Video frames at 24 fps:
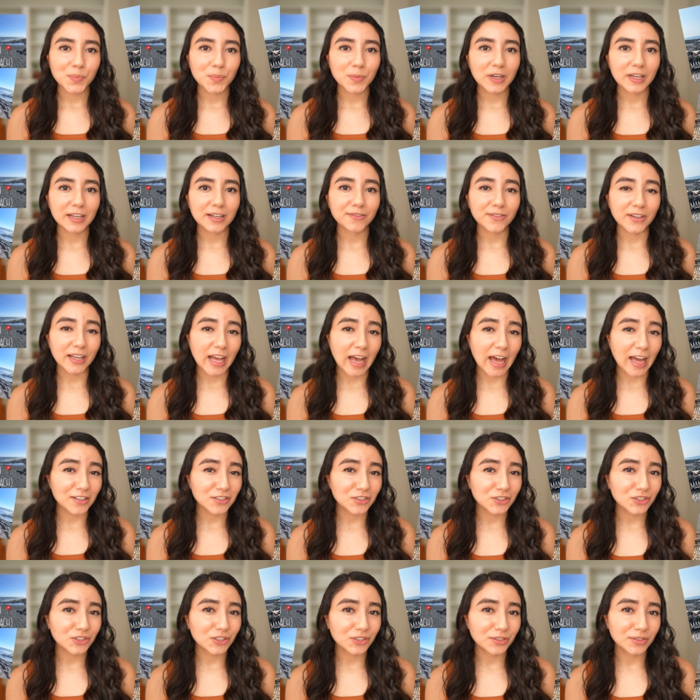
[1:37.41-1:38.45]
But if I had
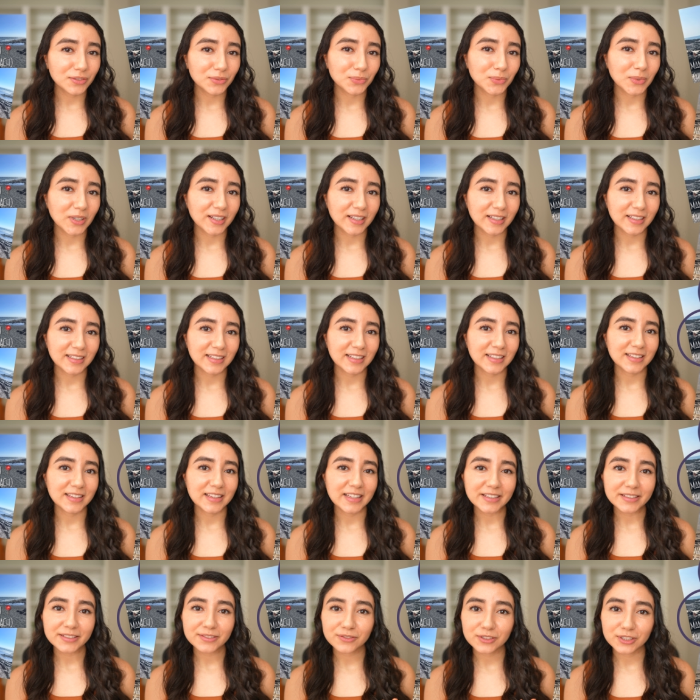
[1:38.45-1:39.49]
to choose one,
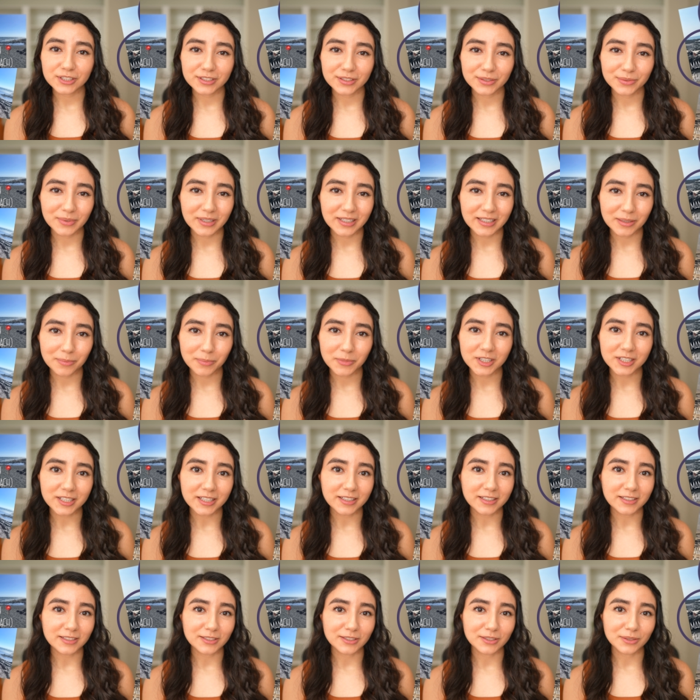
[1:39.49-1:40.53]
this first one in
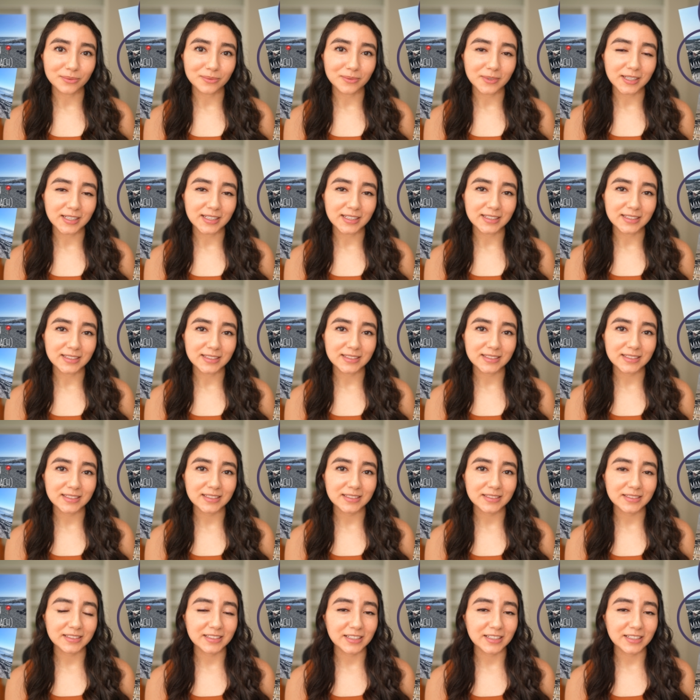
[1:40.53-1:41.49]
particular was